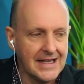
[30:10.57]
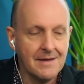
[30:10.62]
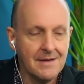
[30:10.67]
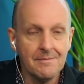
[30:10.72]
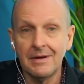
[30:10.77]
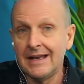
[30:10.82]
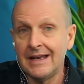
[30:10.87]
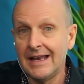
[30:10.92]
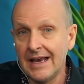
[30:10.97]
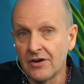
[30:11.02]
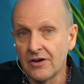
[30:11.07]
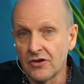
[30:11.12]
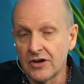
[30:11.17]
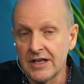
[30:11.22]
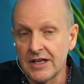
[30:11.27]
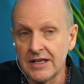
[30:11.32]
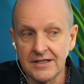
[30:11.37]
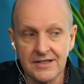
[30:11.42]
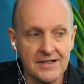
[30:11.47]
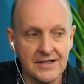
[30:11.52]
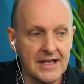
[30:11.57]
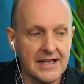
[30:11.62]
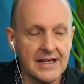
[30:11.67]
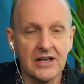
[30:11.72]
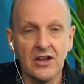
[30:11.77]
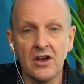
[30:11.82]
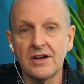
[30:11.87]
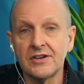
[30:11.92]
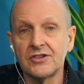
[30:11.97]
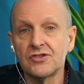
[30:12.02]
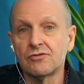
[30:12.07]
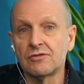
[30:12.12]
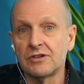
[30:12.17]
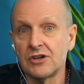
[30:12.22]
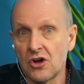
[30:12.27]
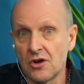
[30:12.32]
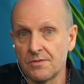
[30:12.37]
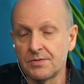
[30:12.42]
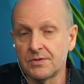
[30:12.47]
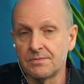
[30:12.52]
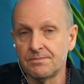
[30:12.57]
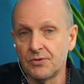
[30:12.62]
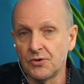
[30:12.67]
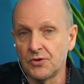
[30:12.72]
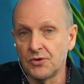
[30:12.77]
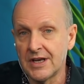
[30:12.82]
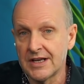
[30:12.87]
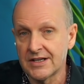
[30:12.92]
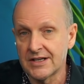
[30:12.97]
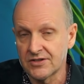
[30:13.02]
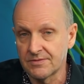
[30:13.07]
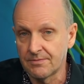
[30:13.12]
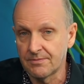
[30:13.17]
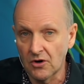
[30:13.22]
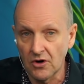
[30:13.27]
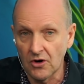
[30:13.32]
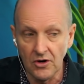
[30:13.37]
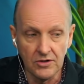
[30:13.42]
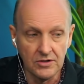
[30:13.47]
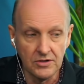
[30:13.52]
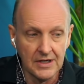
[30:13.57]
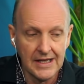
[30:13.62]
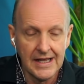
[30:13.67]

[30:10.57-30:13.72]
But here it is. They're going to reopen Phuket tomorrow